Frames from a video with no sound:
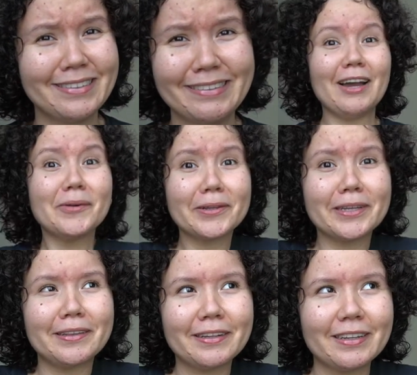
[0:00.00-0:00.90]
I
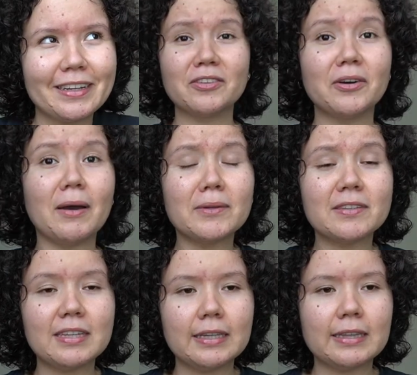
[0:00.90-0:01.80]
really did it. So I would
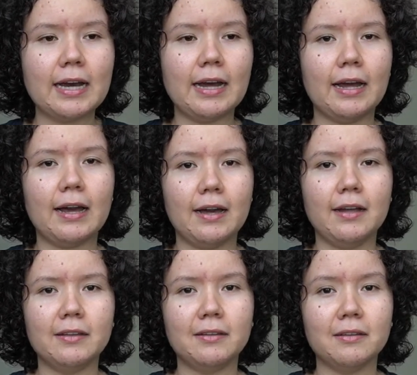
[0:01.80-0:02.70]
say that,
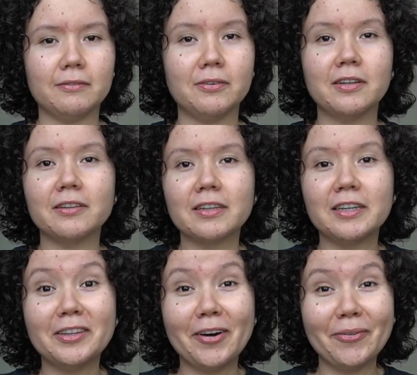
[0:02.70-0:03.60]
and
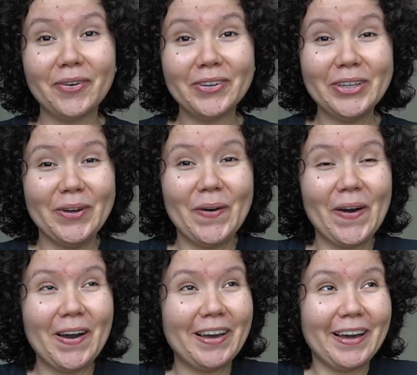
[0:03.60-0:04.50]
funnily enough,
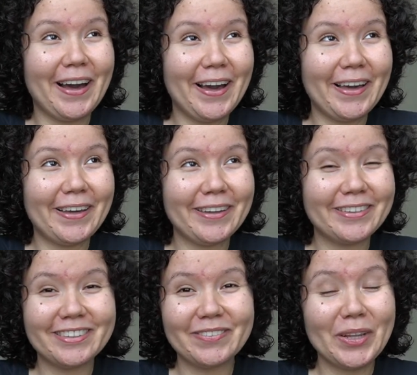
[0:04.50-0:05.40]

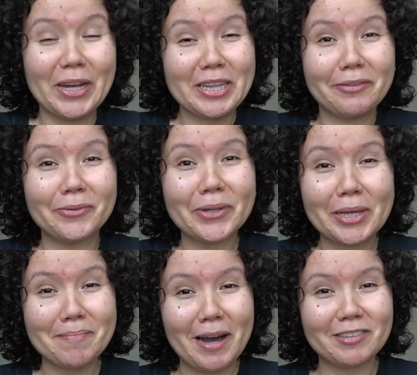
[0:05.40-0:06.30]
it's something I never
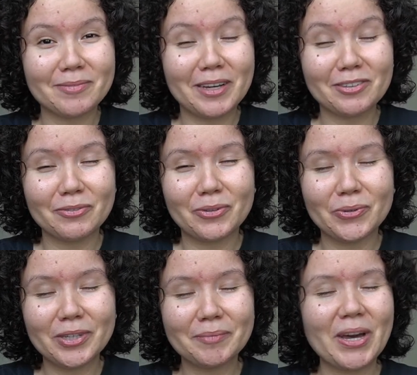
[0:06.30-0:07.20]
really imagined myself
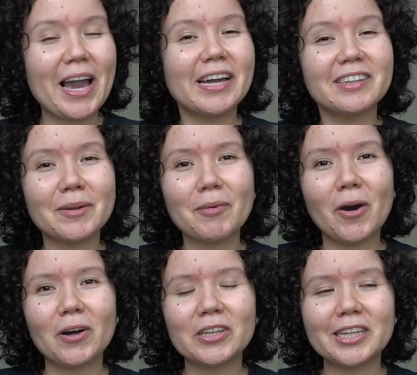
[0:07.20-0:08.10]
doing, but I ended up
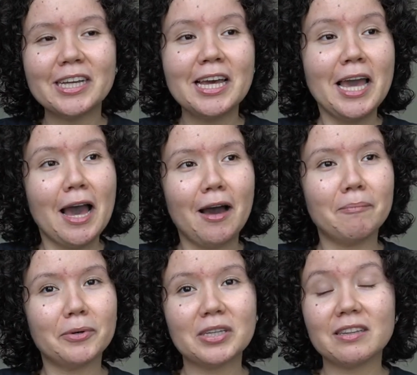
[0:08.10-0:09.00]
calling
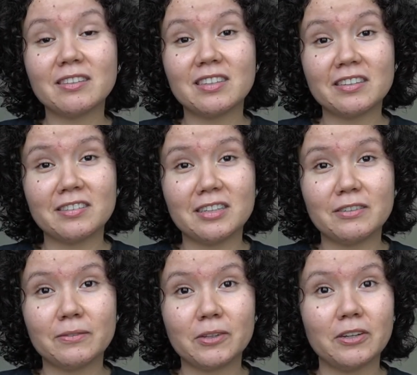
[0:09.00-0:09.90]
and booking the
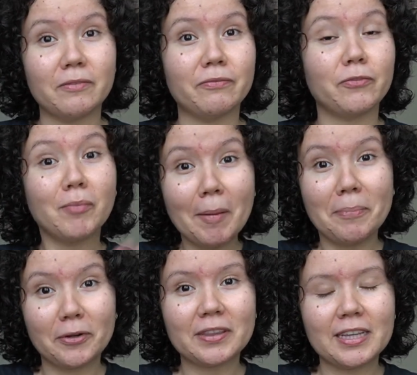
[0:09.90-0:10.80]
session for my
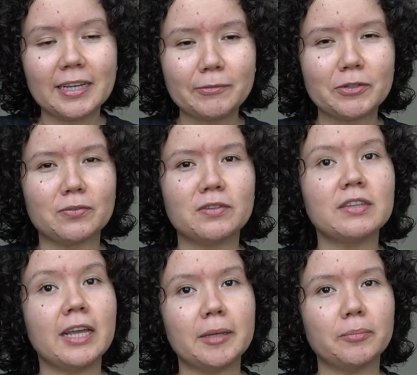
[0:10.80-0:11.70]
birthday, which was
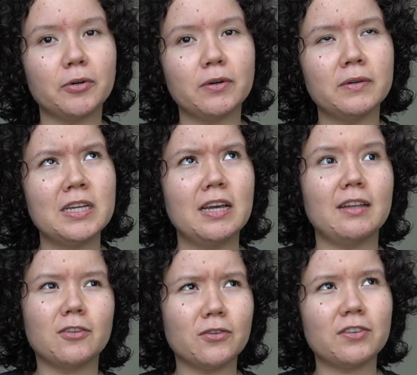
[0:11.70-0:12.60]
in April,
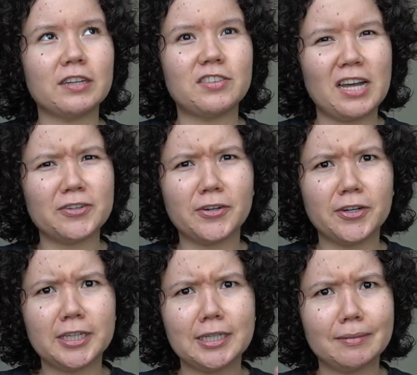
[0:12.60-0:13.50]
and this was like
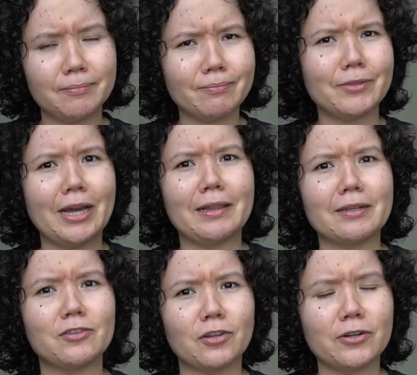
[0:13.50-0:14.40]
January, yeah,
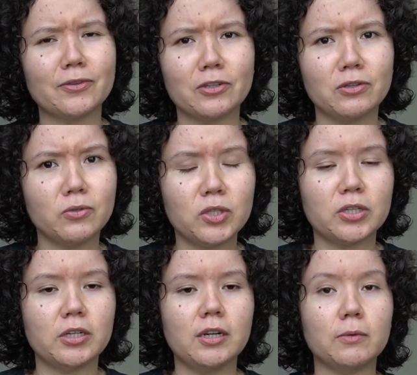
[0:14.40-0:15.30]
like the start of the new year.